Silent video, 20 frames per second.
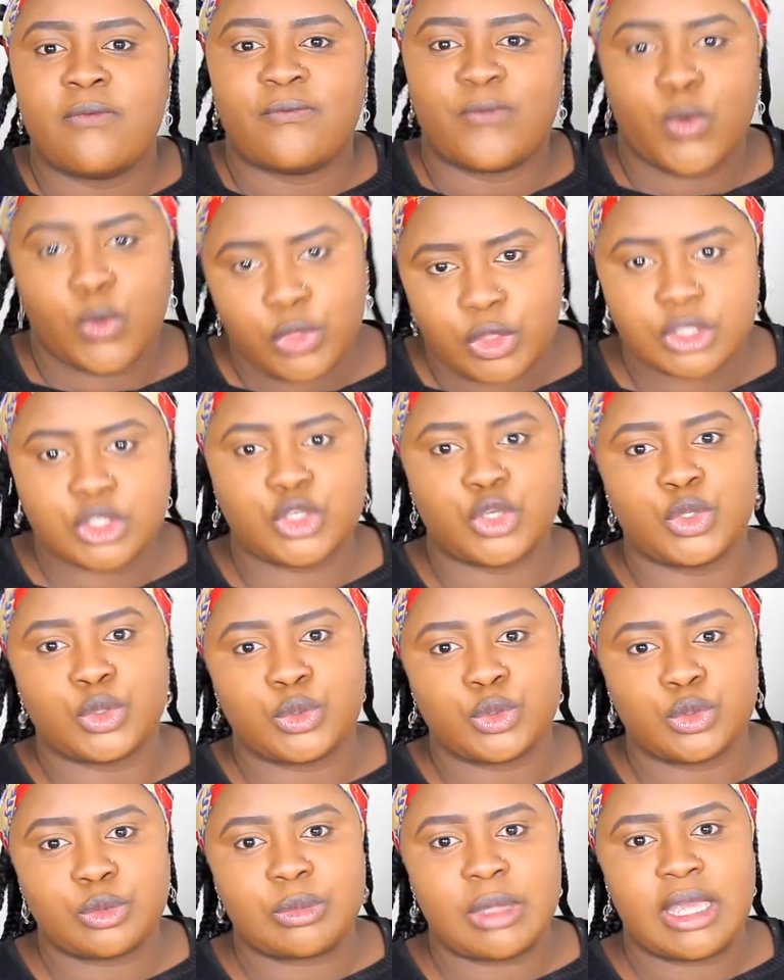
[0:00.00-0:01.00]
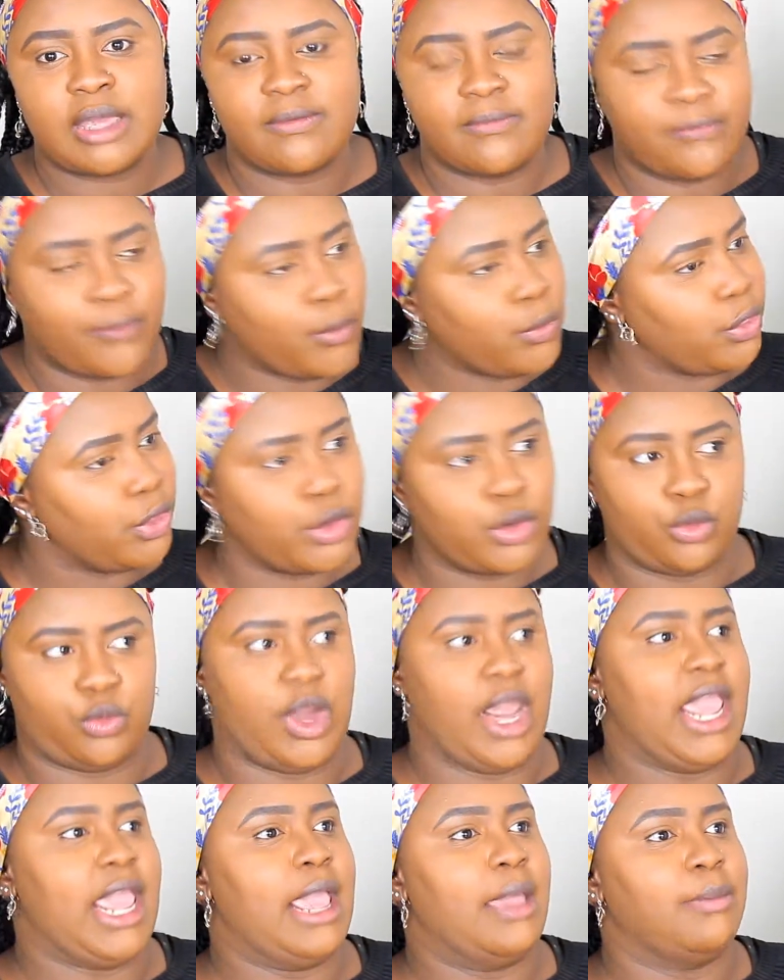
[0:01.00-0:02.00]
For the tube, for the
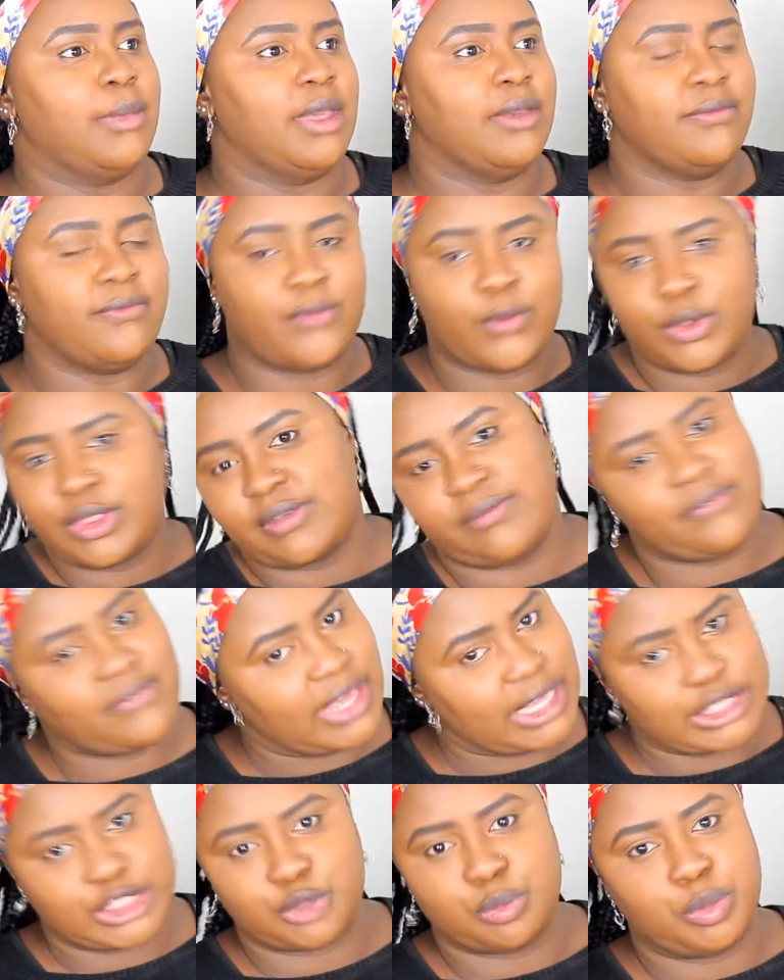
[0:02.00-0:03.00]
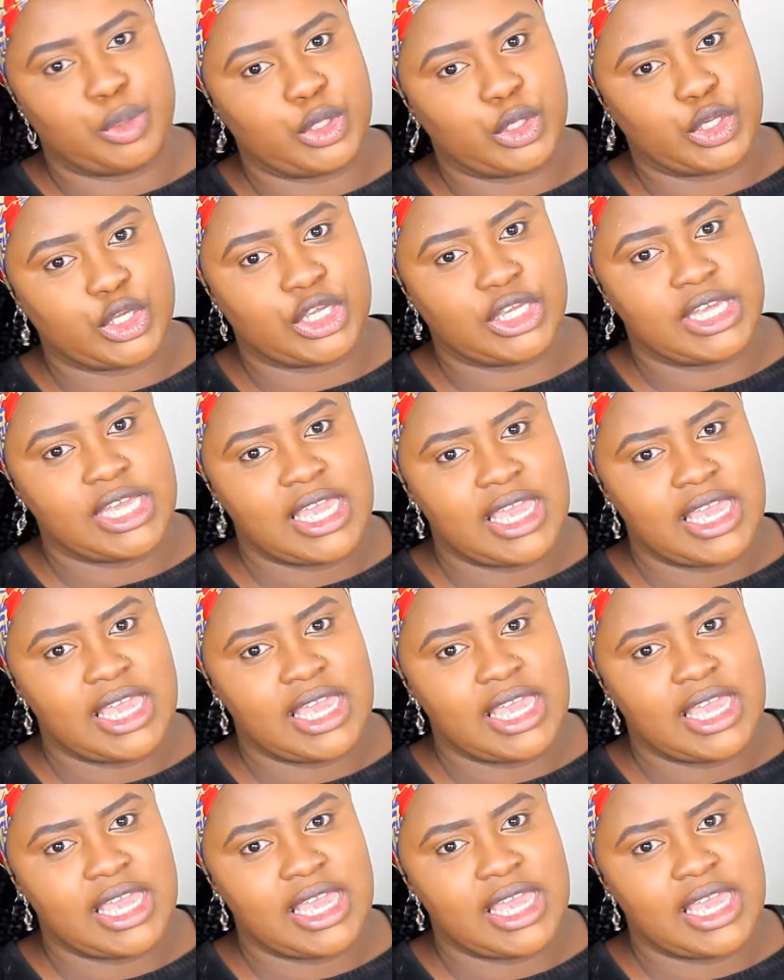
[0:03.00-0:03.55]
gram, for the Facebook,